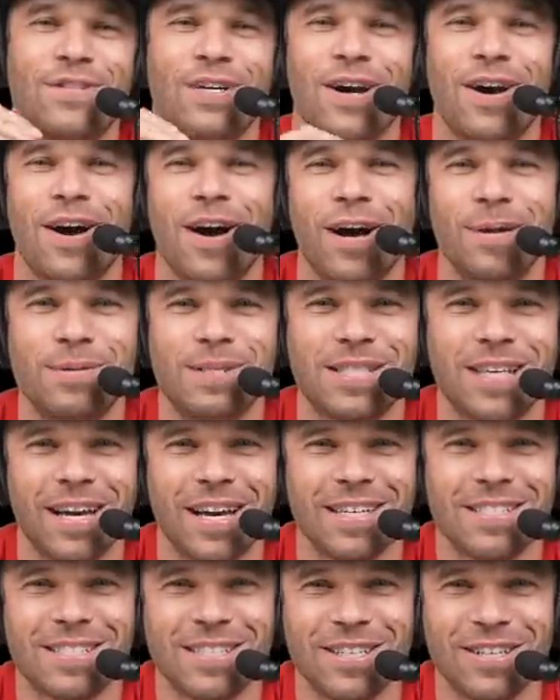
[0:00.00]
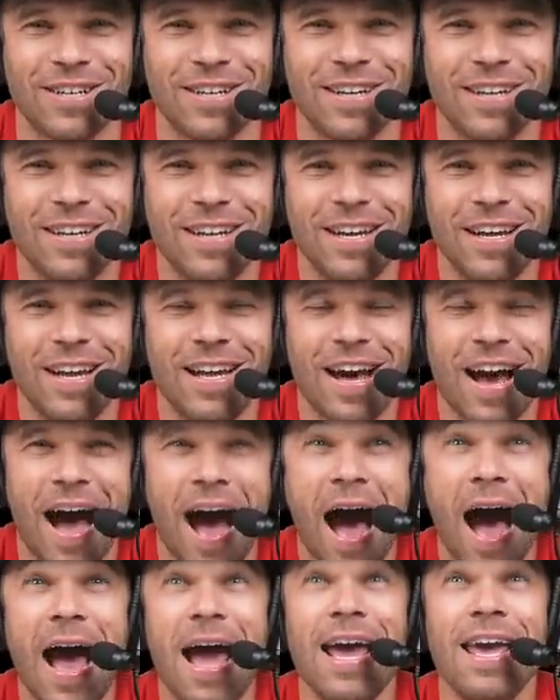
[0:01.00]
to Hobbs Kessler.
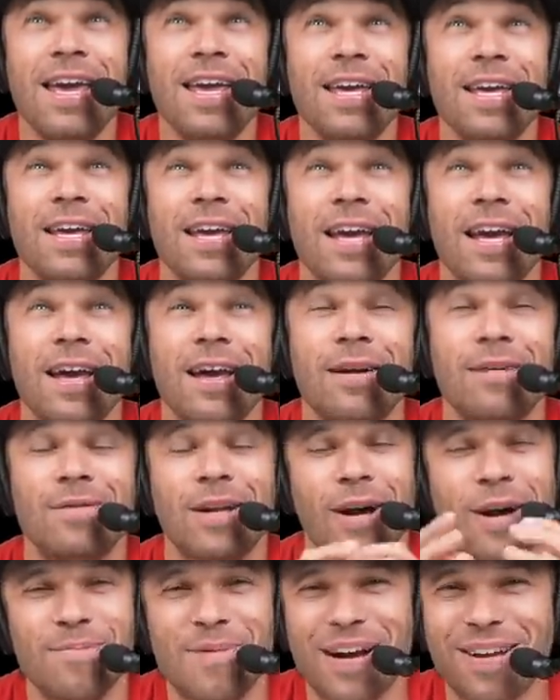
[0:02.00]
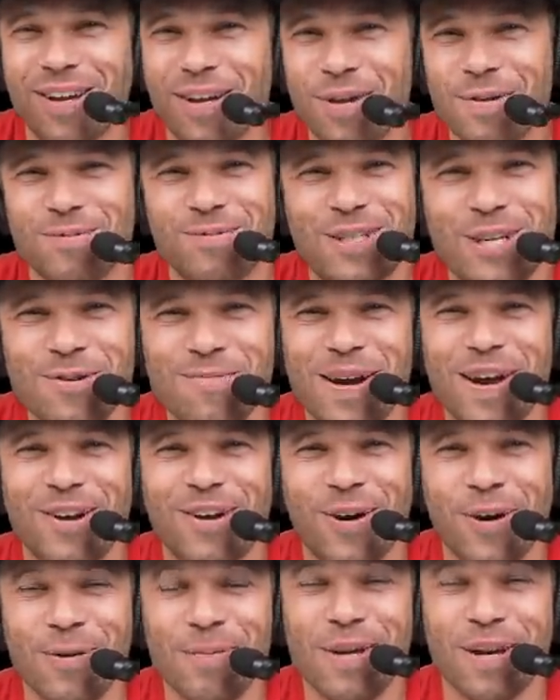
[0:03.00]
You know, I'm not going to toot my own
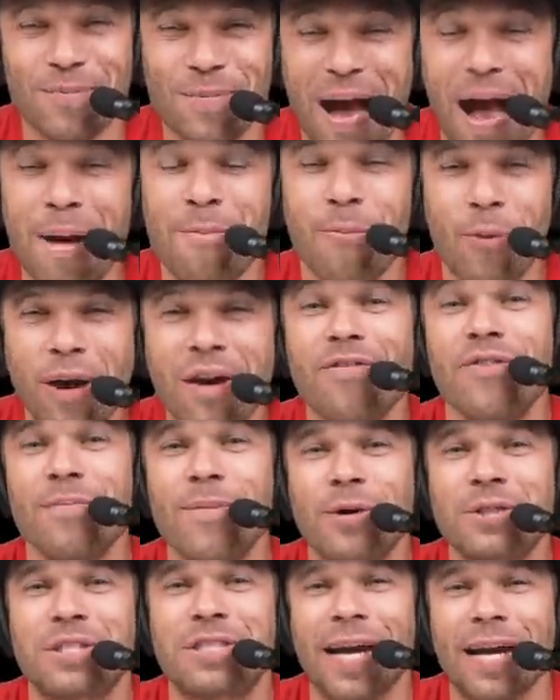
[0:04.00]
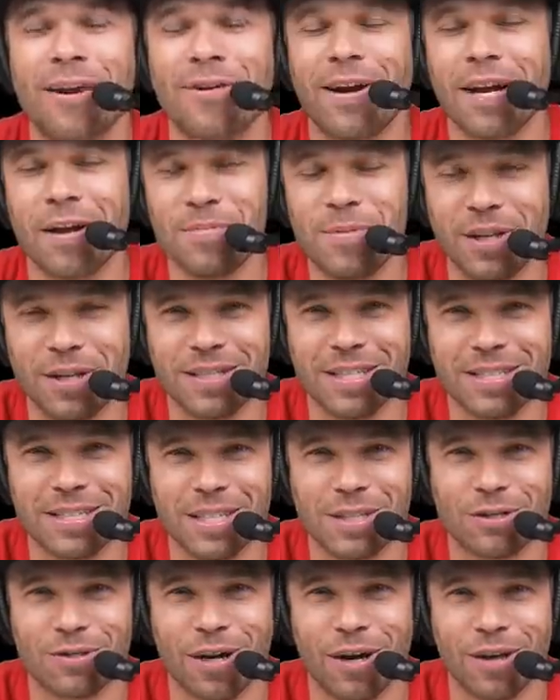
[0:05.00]
horn here, but I'm one of the most decorated middle
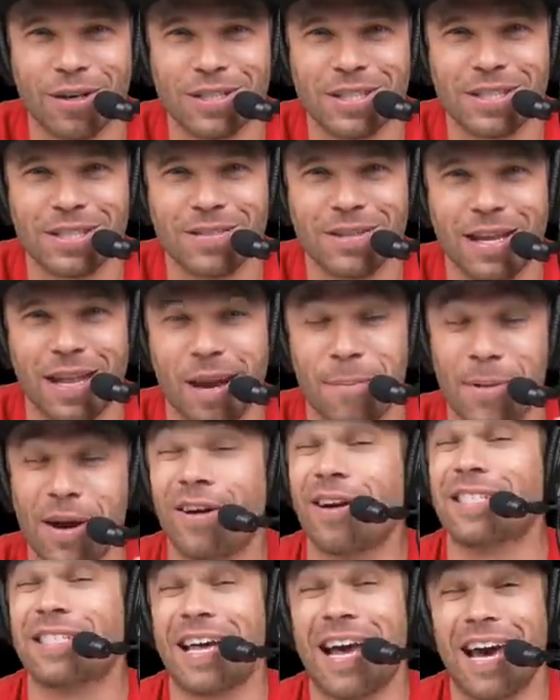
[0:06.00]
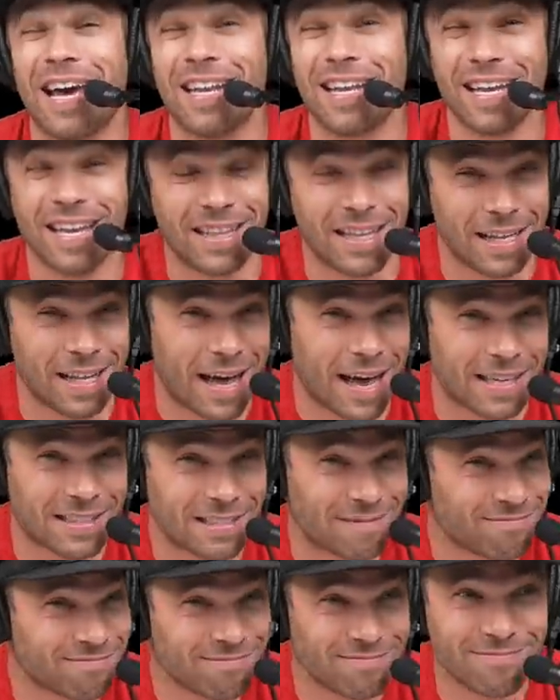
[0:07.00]
distance runners that America's had in the
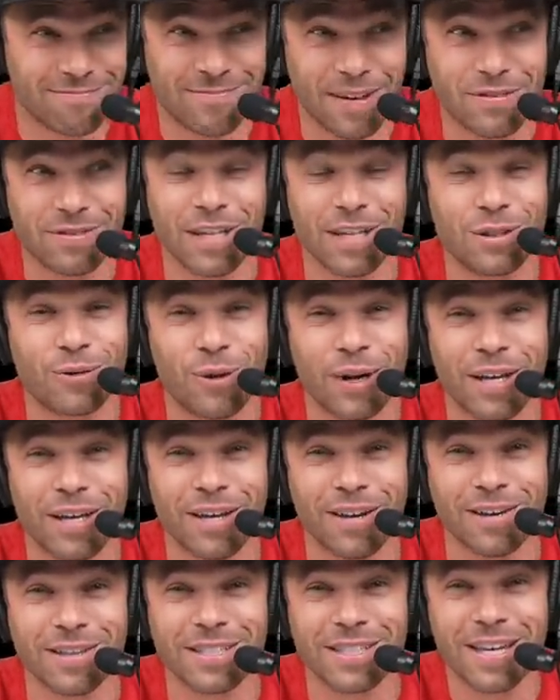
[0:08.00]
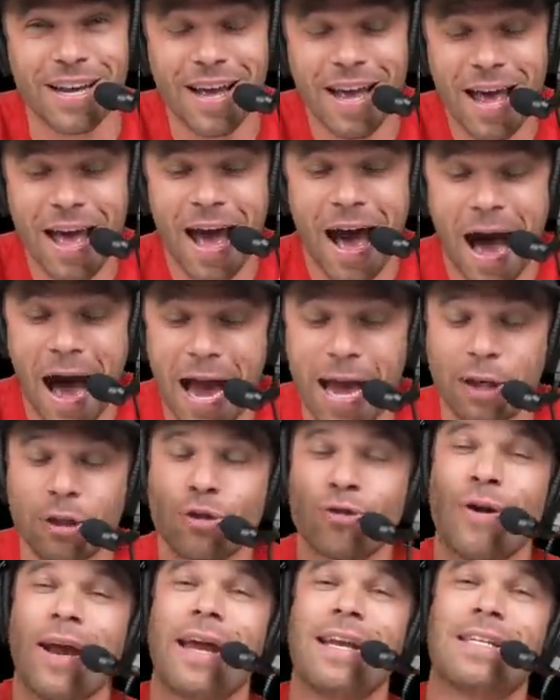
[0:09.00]
last 15, 20 years. I
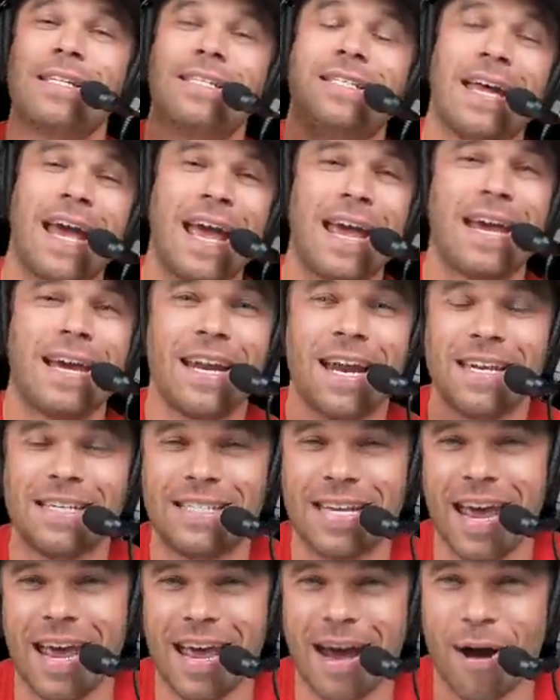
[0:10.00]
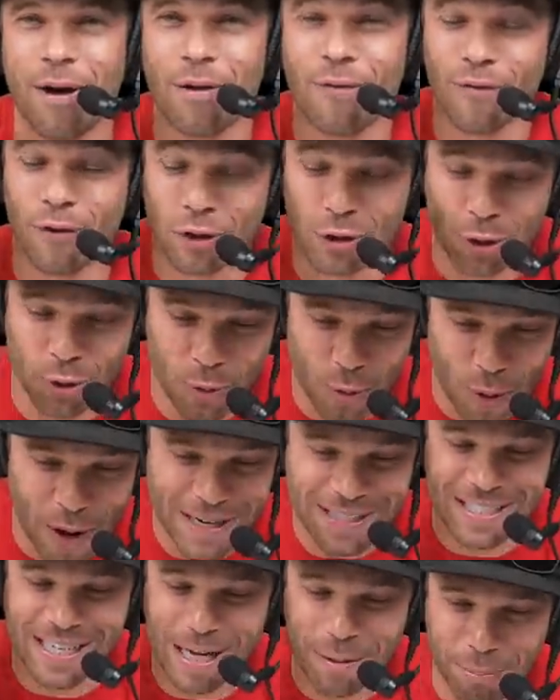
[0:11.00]
trained day in and day out for
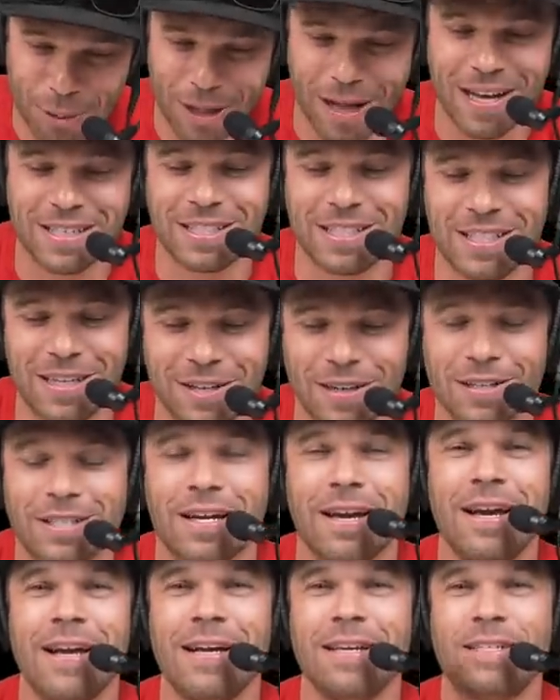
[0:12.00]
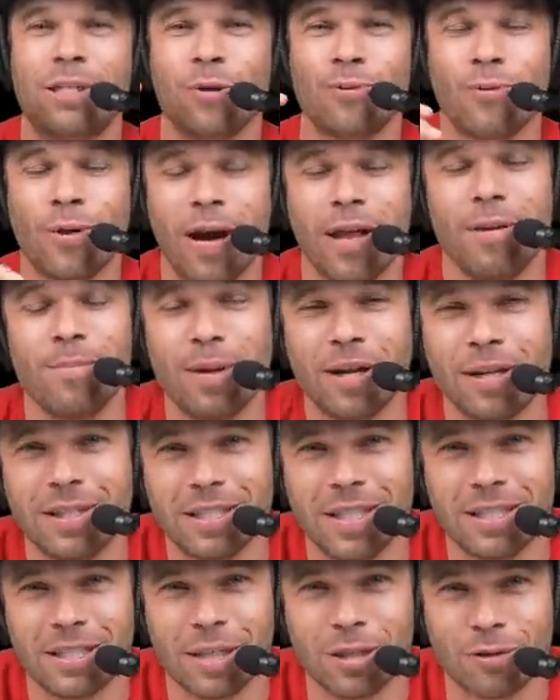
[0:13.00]
20 plus years to run middle
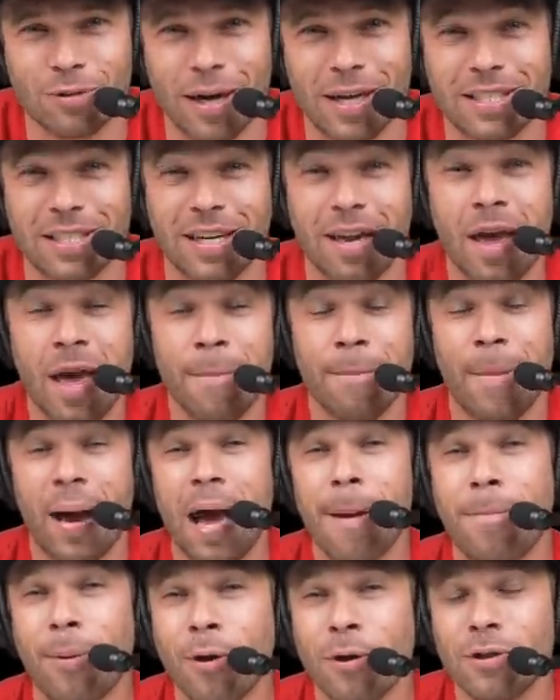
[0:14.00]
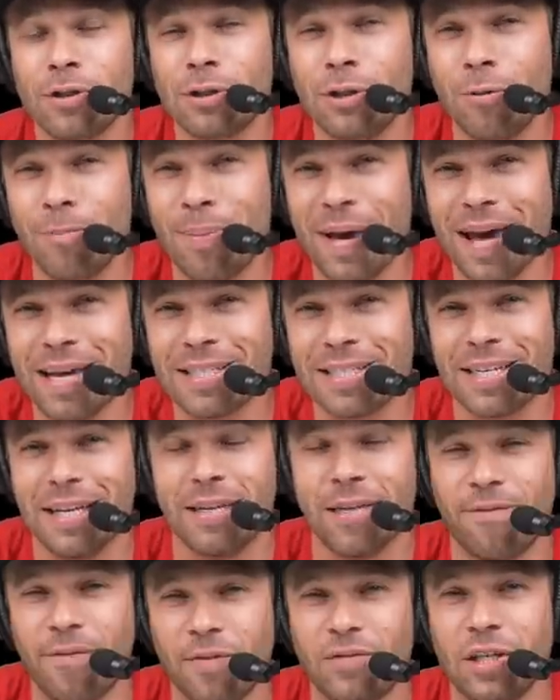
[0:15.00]
distance racing. My personal best
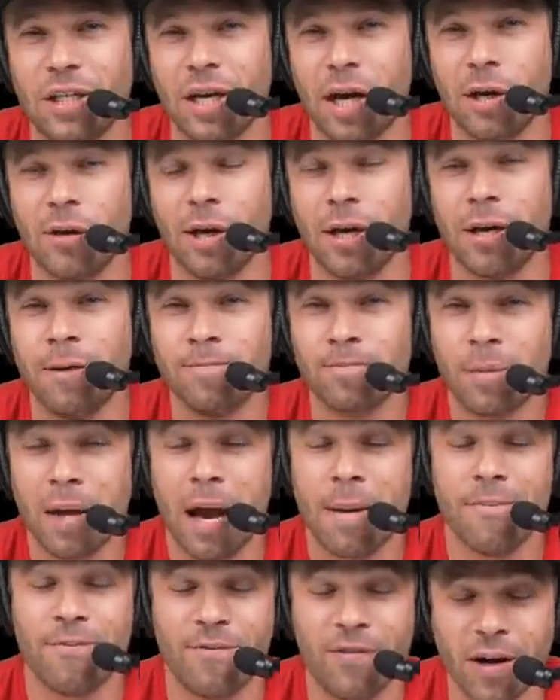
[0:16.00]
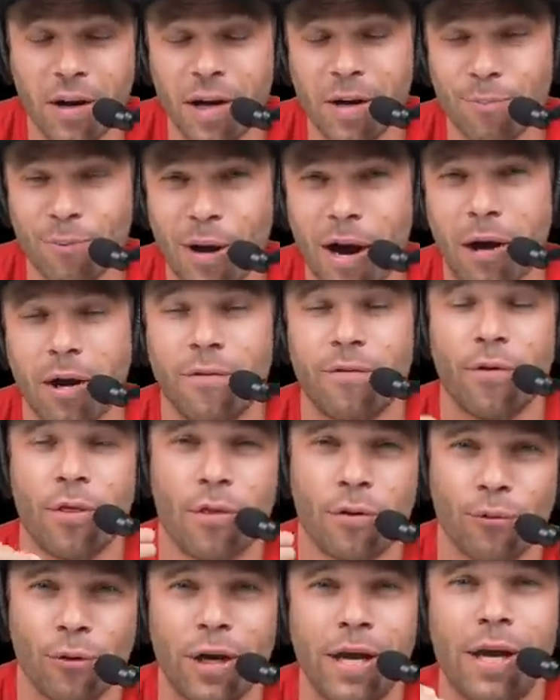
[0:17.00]
in the 1500, I'm very proud of
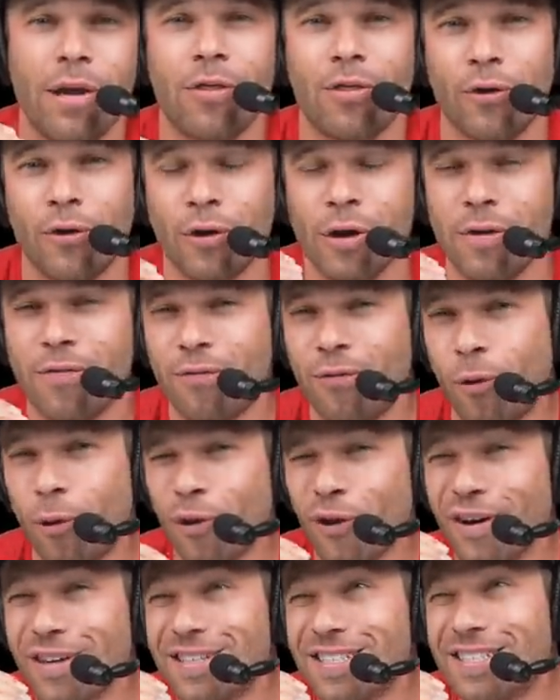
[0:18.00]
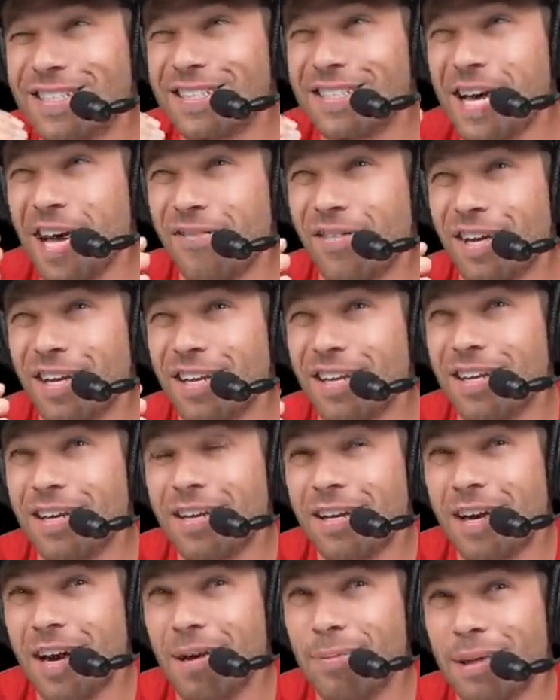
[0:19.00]
3:34.7,
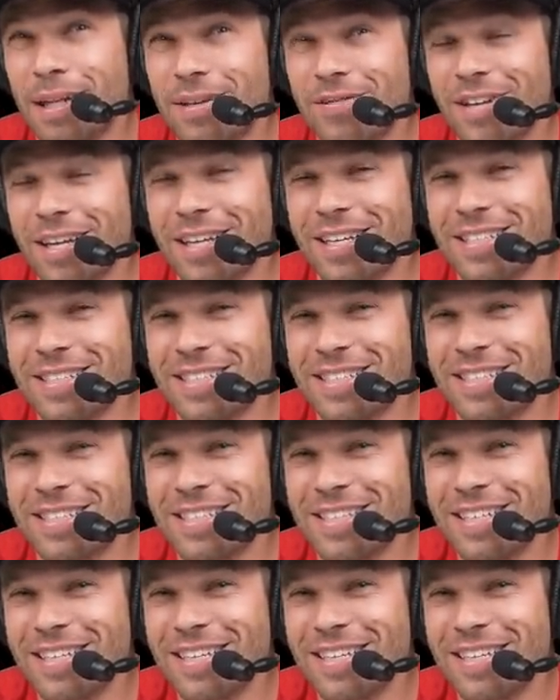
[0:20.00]
I believe it is.